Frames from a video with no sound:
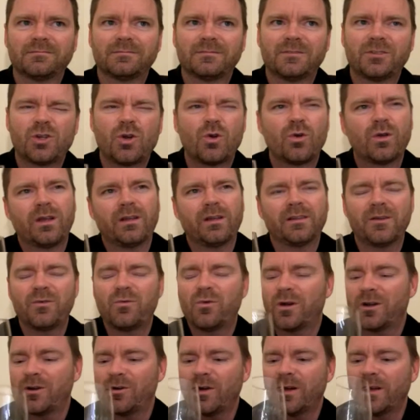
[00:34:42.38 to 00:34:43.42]
jokingly
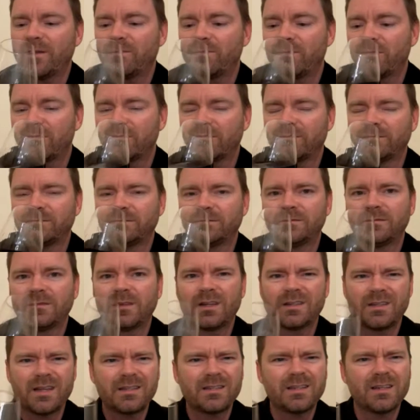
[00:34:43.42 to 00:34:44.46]
wondering,
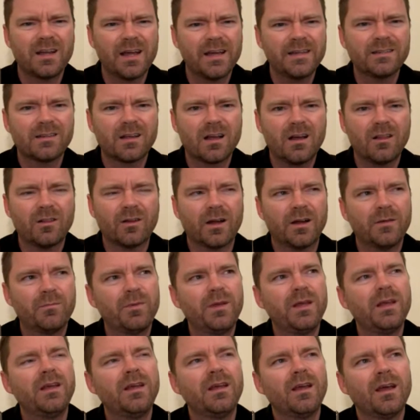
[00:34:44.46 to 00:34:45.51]
because that's a nice color.
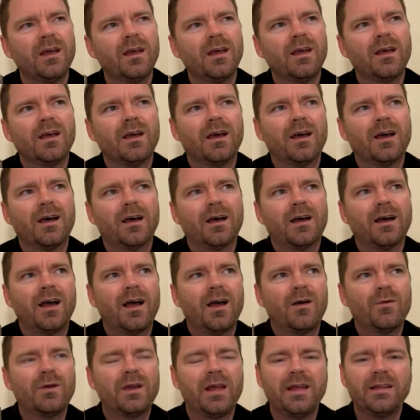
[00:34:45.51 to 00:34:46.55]
I
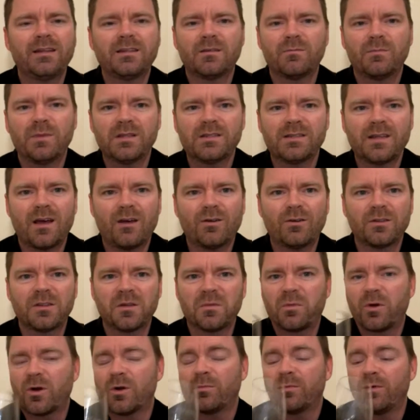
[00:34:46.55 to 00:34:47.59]
would hate to miss out on the
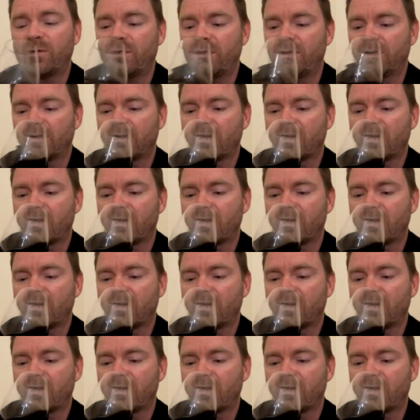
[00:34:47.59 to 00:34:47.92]
purple.